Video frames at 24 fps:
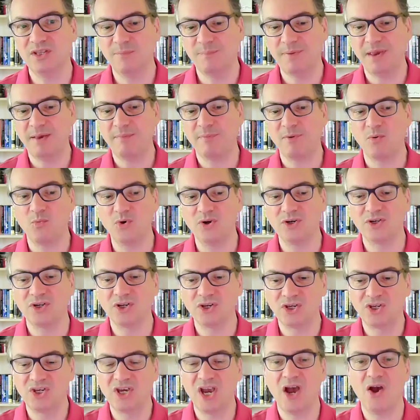people would
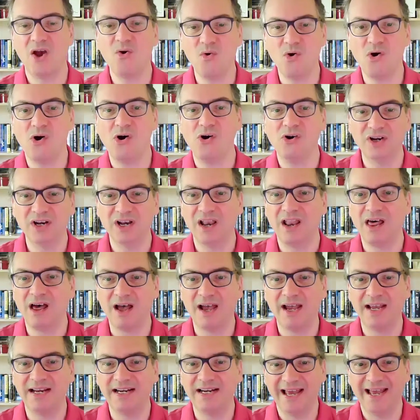go
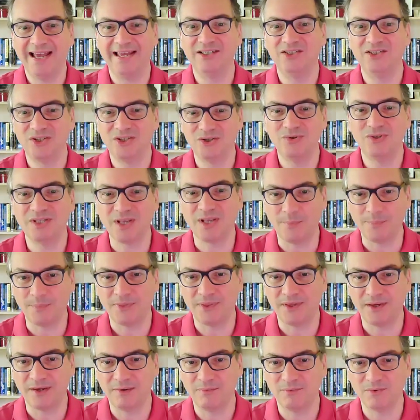online and do
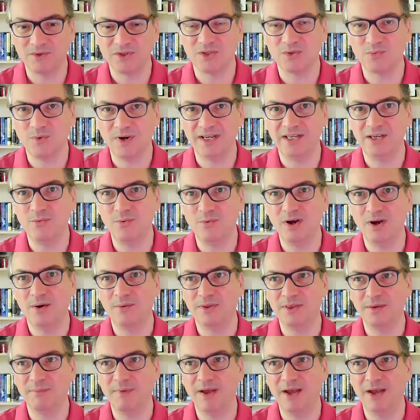something, which is where you were
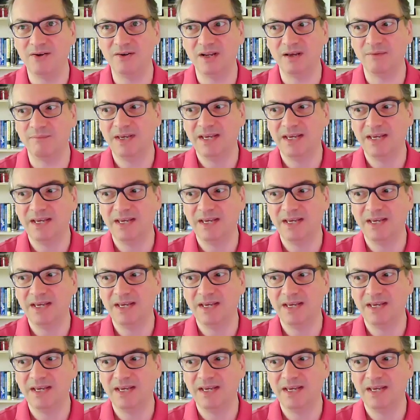with a modem.